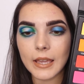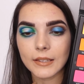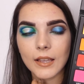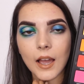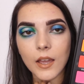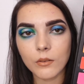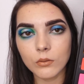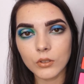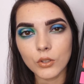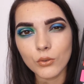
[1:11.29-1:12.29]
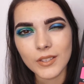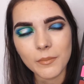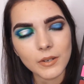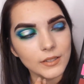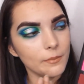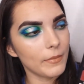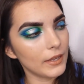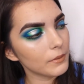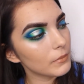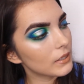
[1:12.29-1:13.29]
and I would use them as a
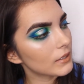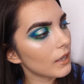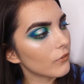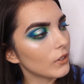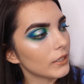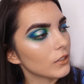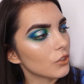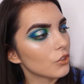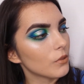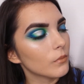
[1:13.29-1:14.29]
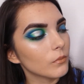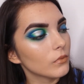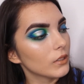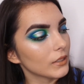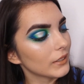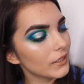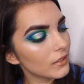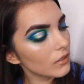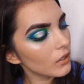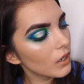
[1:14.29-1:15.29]
matte because I feel like the
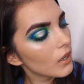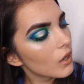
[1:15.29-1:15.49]
glitter